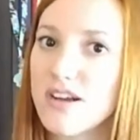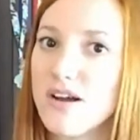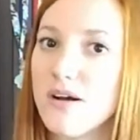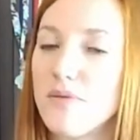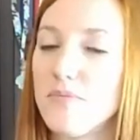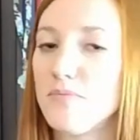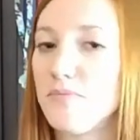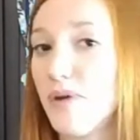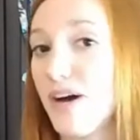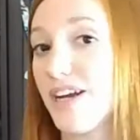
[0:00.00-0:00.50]

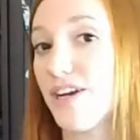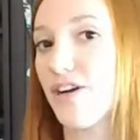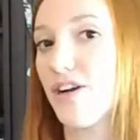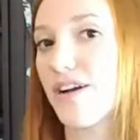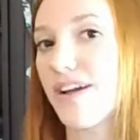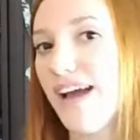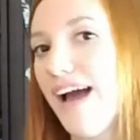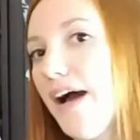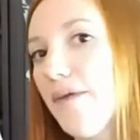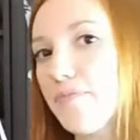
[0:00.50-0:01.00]
But her
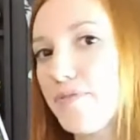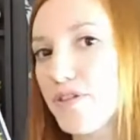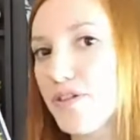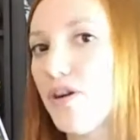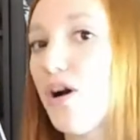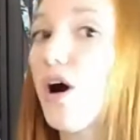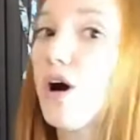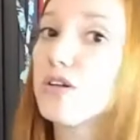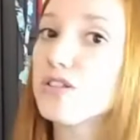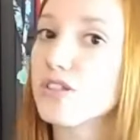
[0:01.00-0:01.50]
captor
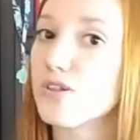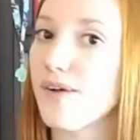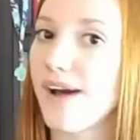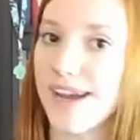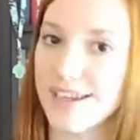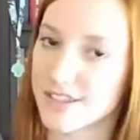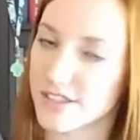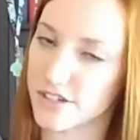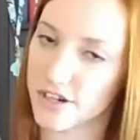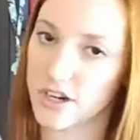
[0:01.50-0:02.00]
also
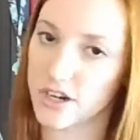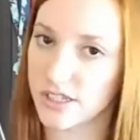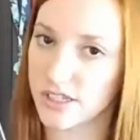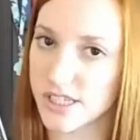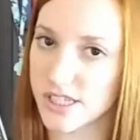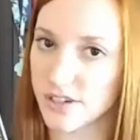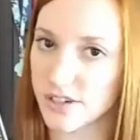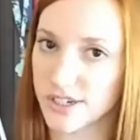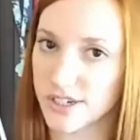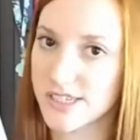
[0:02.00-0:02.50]
has dark
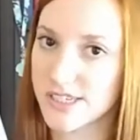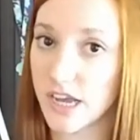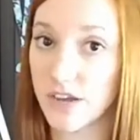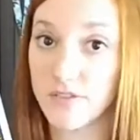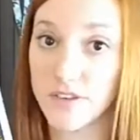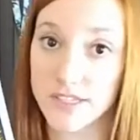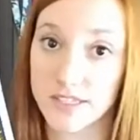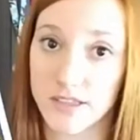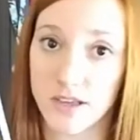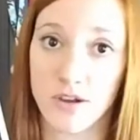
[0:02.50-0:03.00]
secrets of
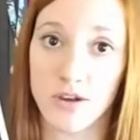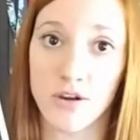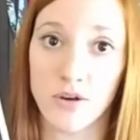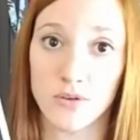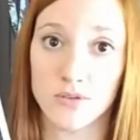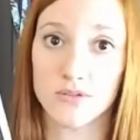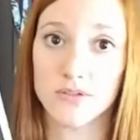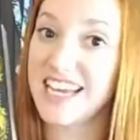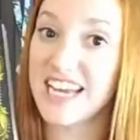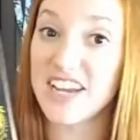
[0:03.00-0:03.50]
his own.